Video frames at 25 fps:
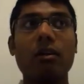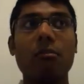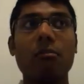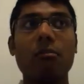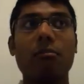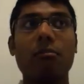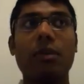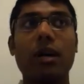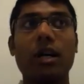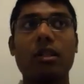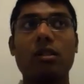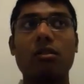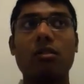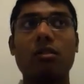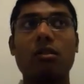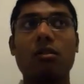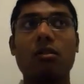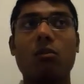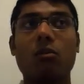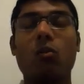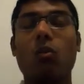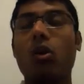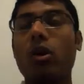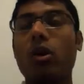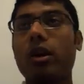but
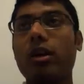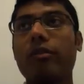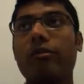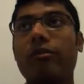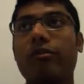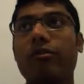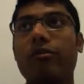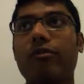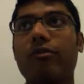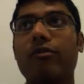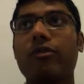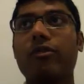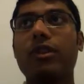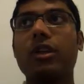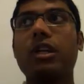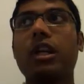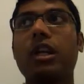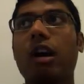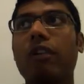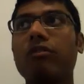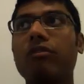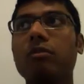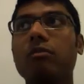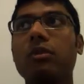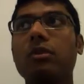what if the
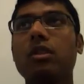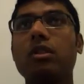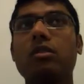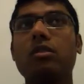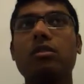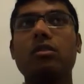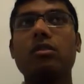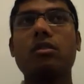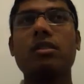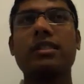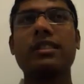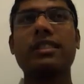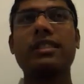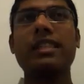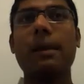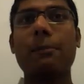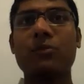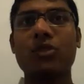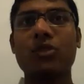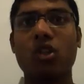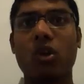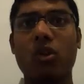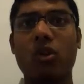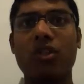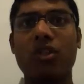government
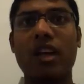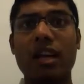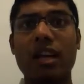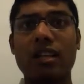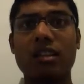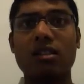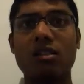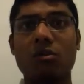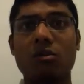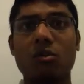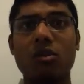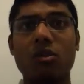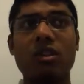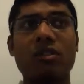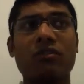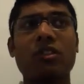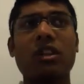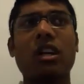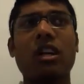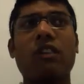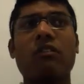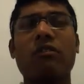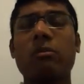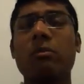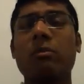steps on that? What if the
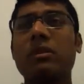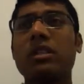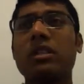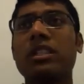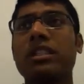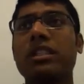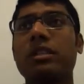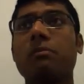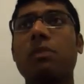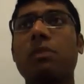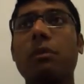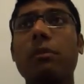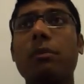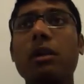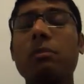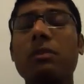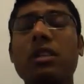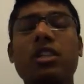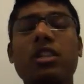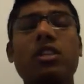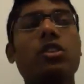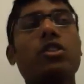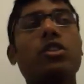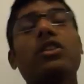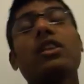government doesn't permit me
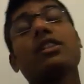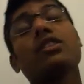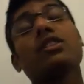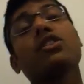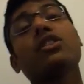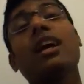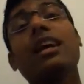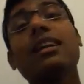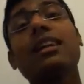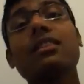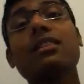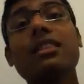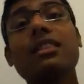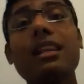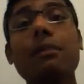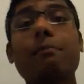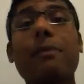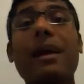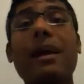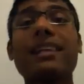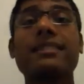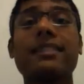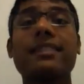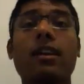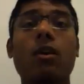to do that? So that
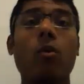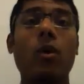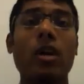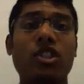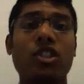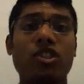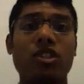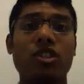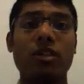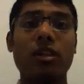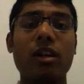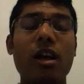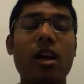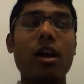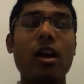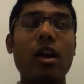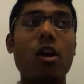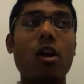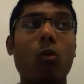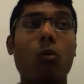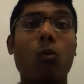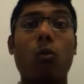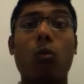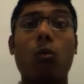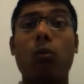begs the question,
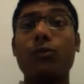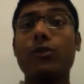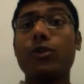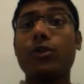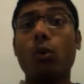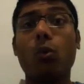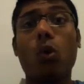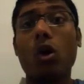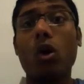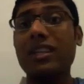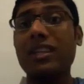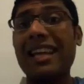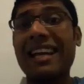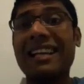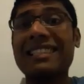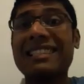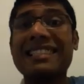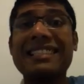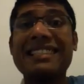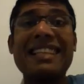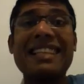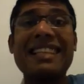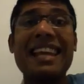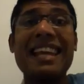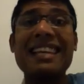to what
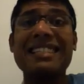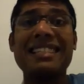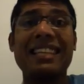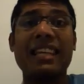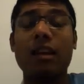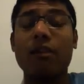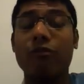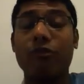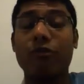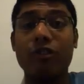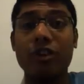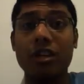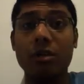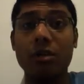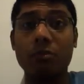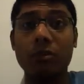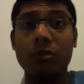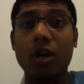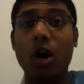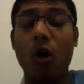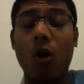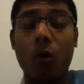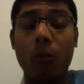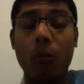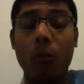extent can freedom
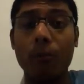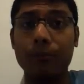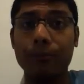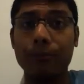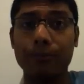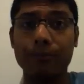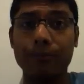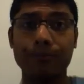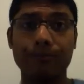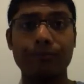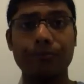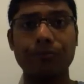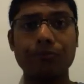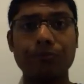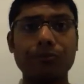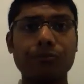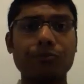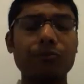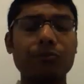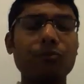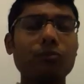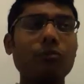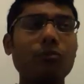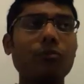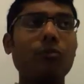go?
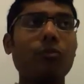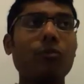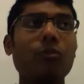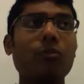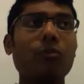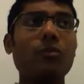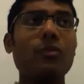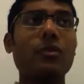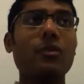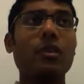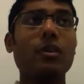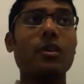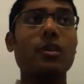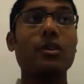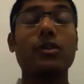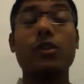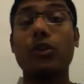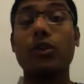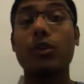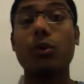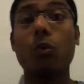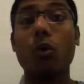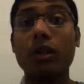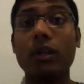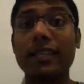So
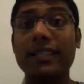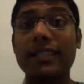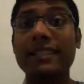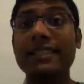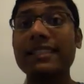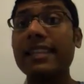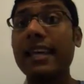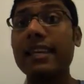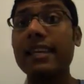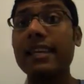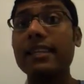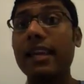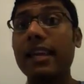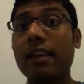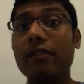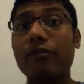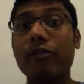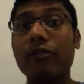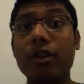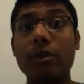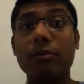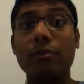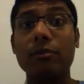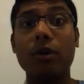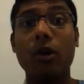to what extent can
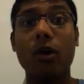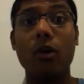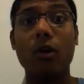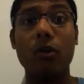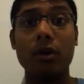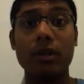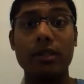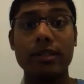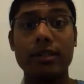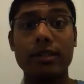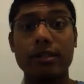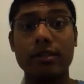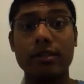freedom go